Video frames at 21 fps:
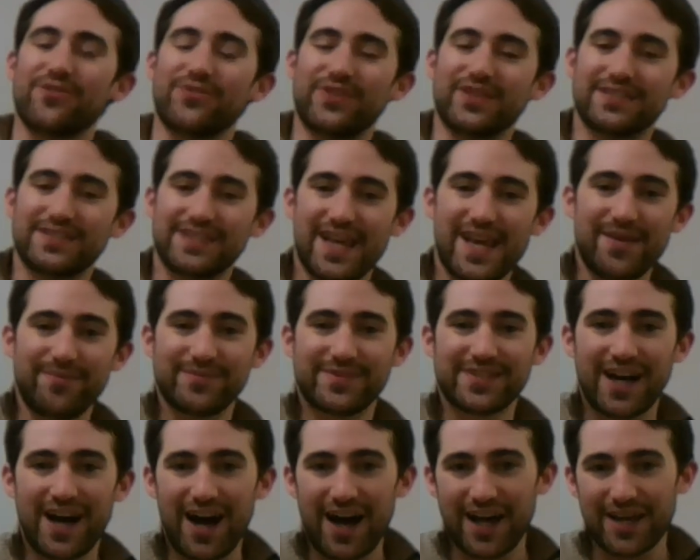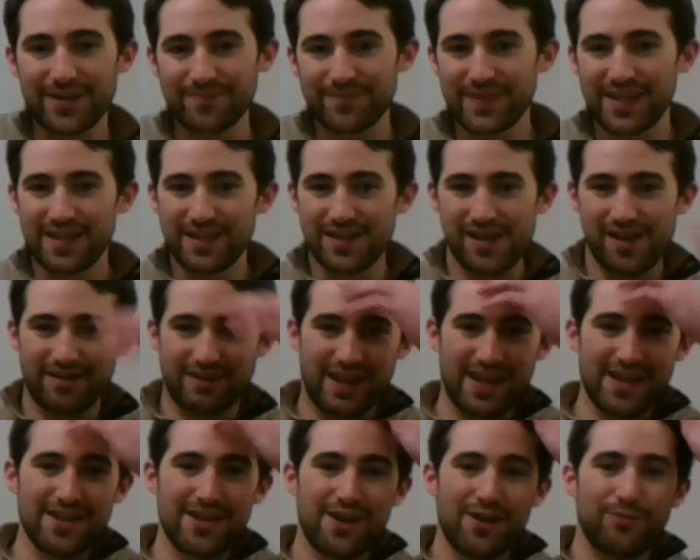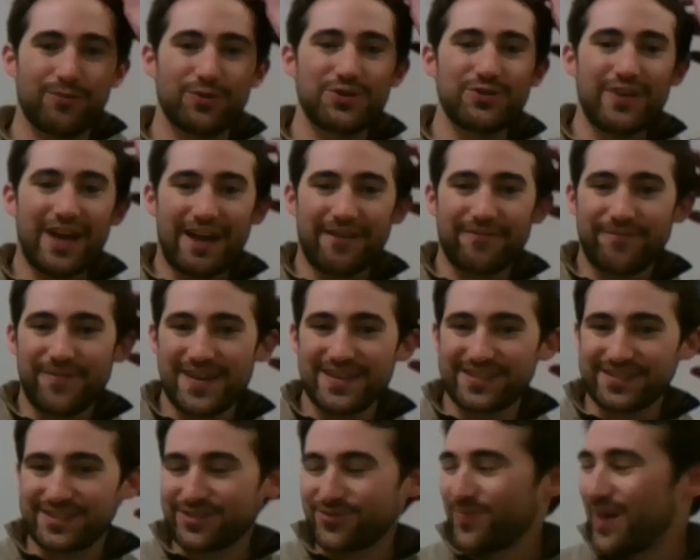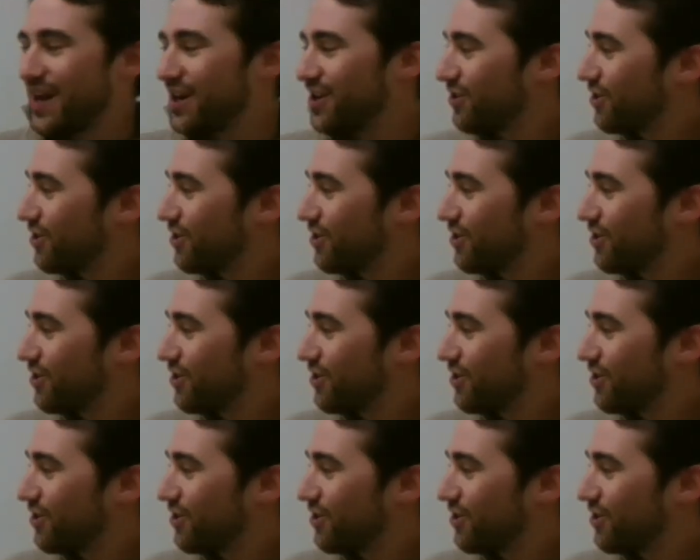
at the same time. Okay? When you have phases of matter